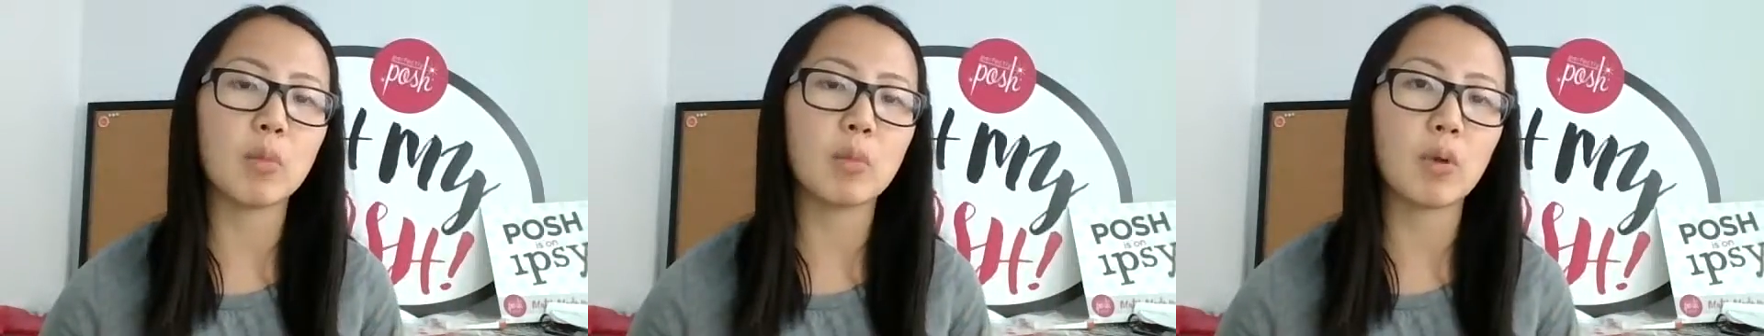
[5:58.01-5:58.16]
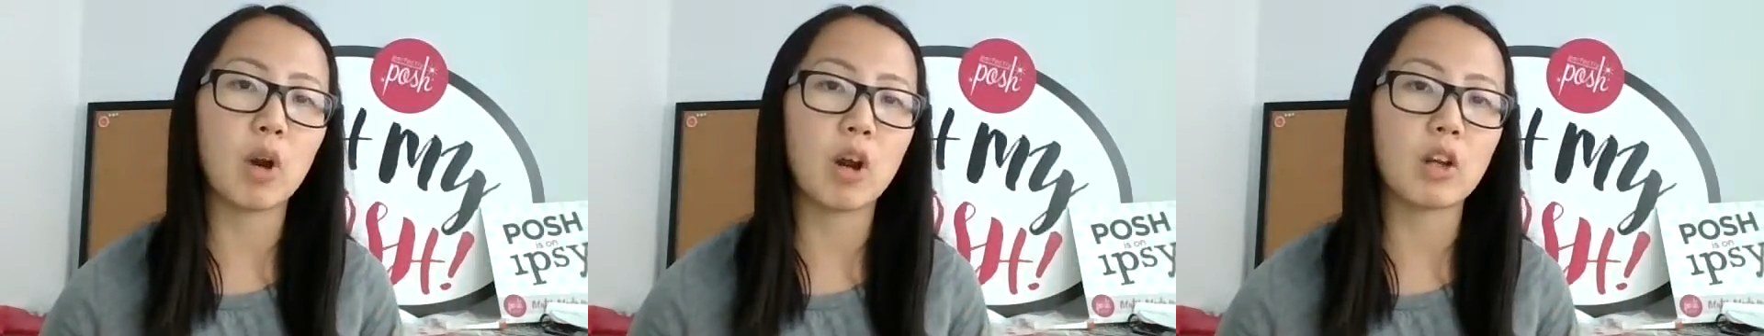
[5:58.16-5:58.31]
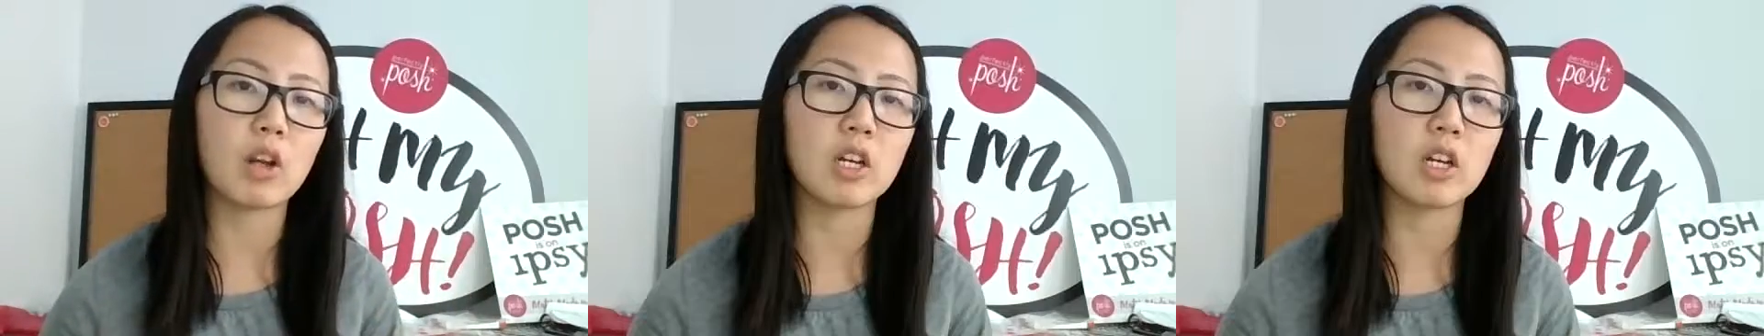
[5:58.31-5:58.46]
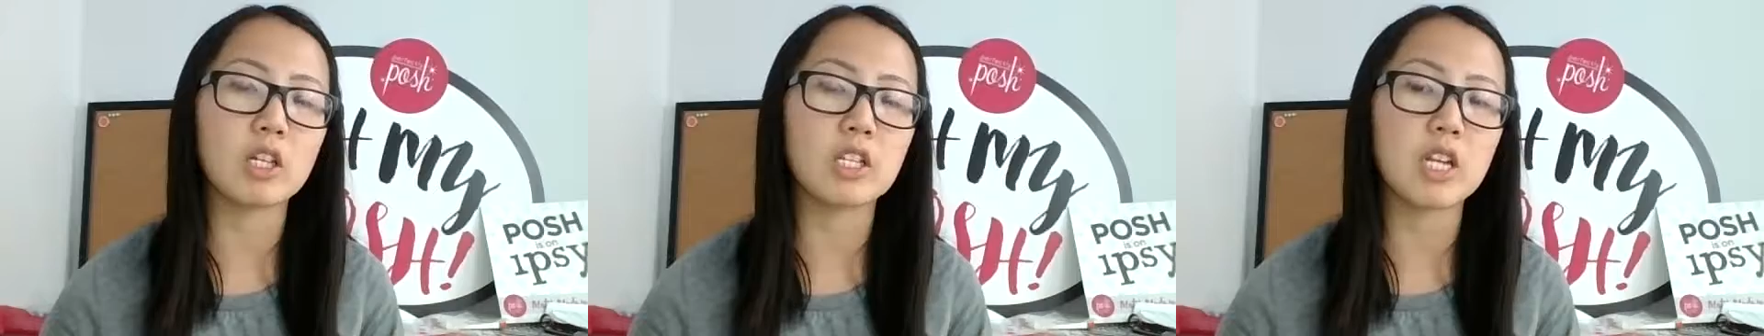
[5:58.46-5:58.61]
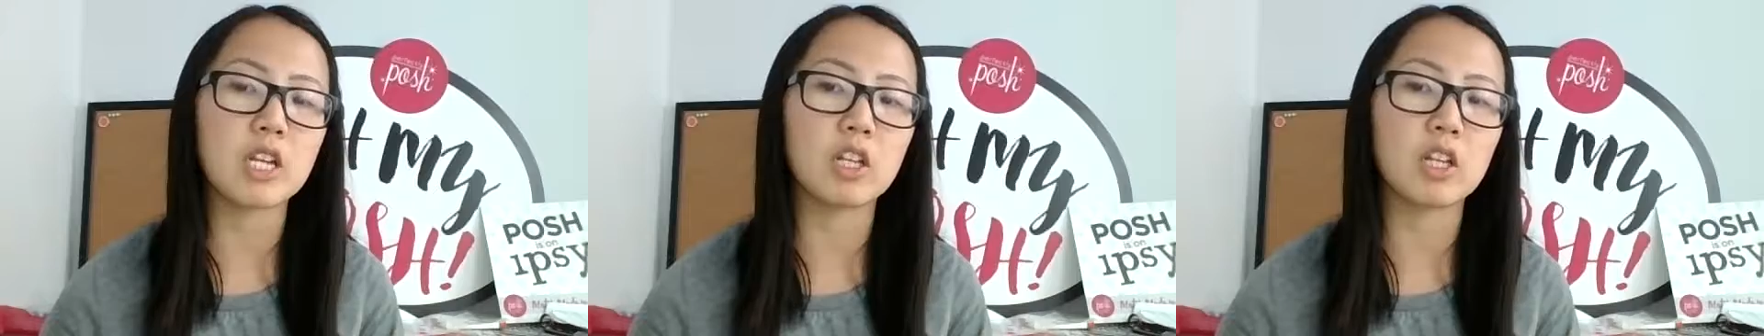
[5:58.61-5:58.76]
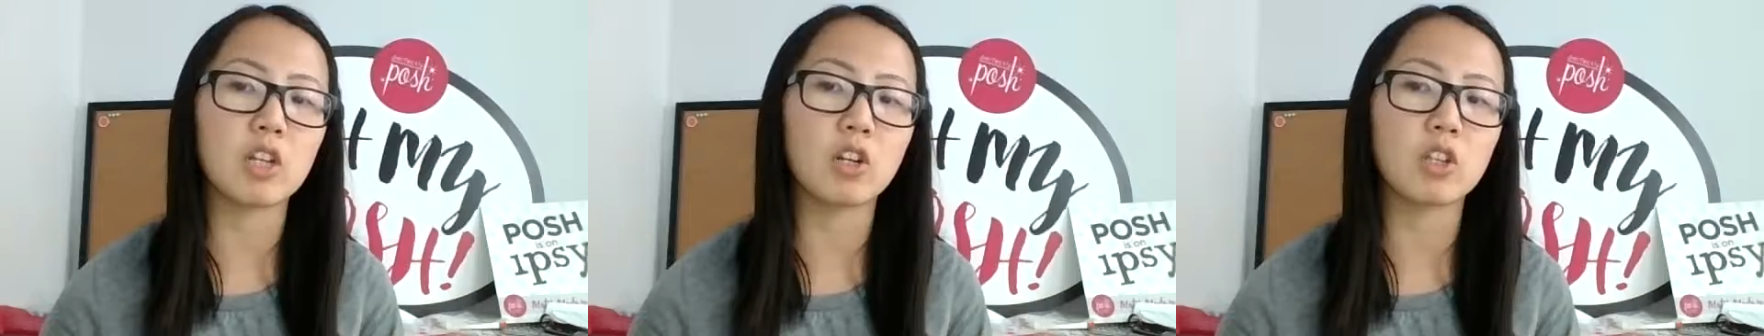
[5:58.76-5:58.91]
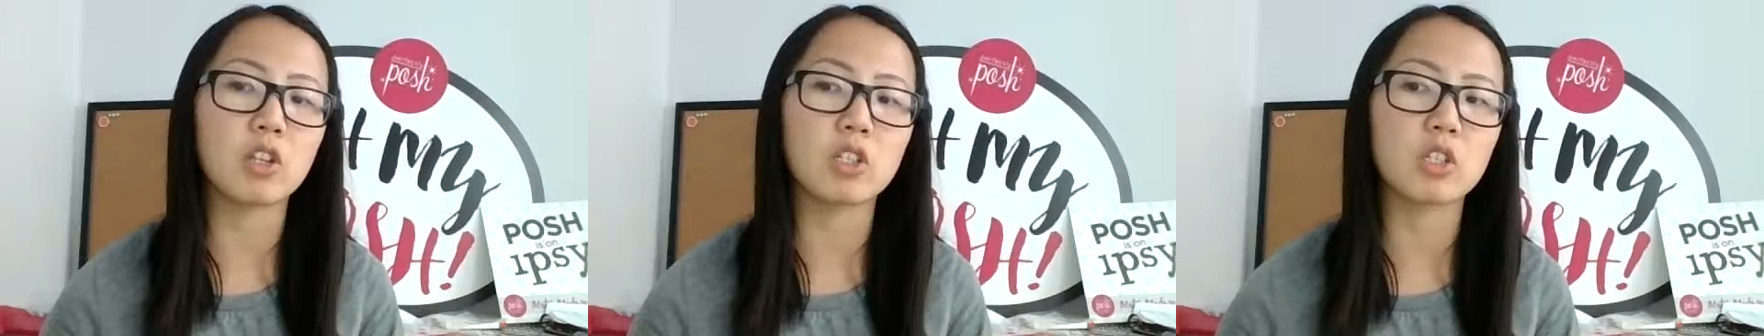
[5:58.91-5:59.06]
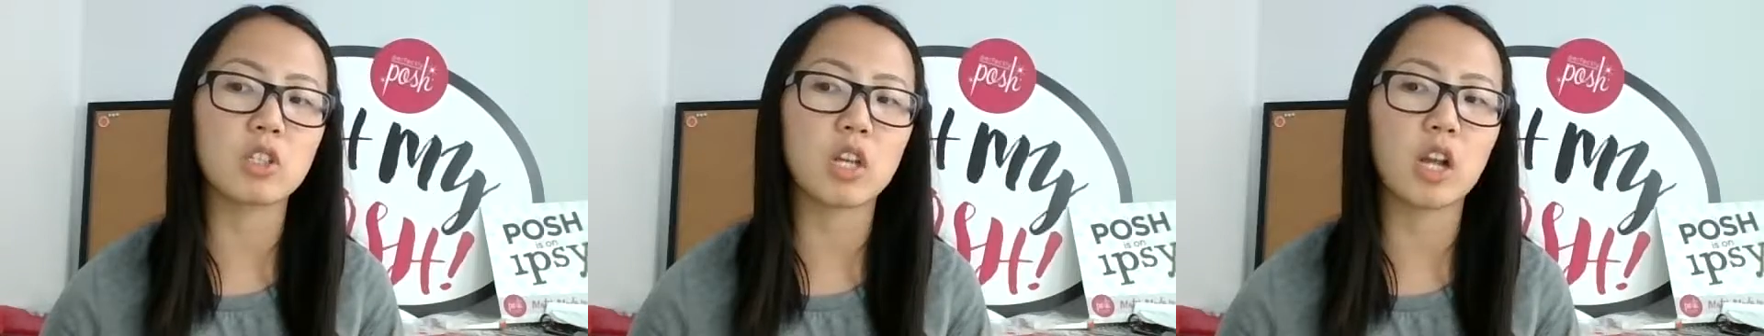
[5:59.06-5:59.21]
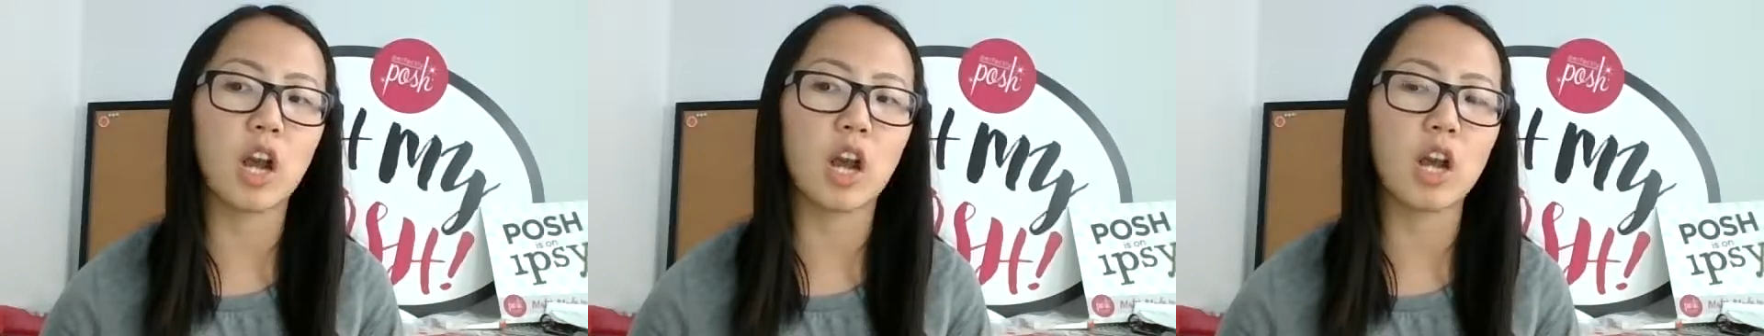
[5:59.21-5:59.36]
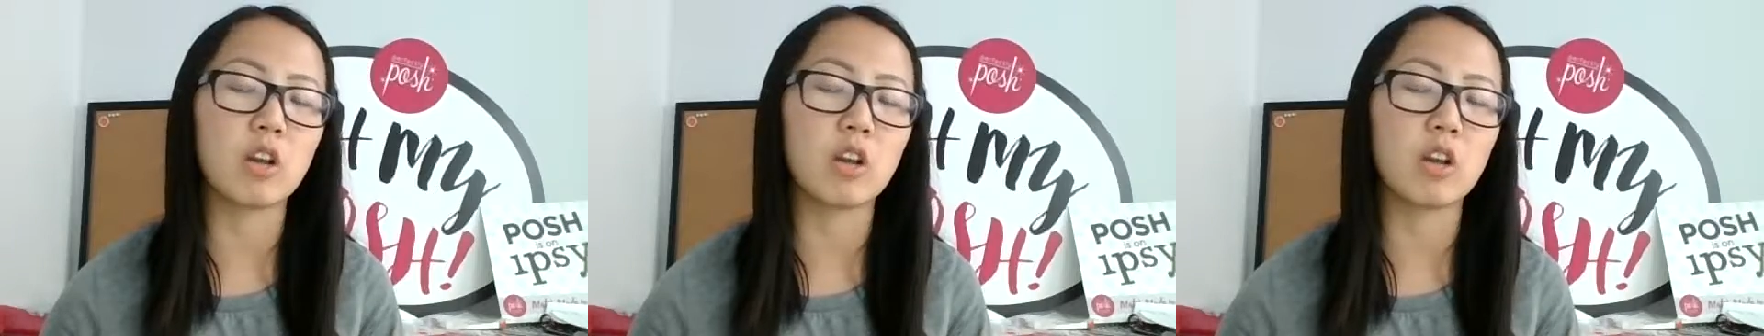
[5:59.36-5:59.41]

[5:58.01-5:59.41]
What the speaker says: a product and they're just like,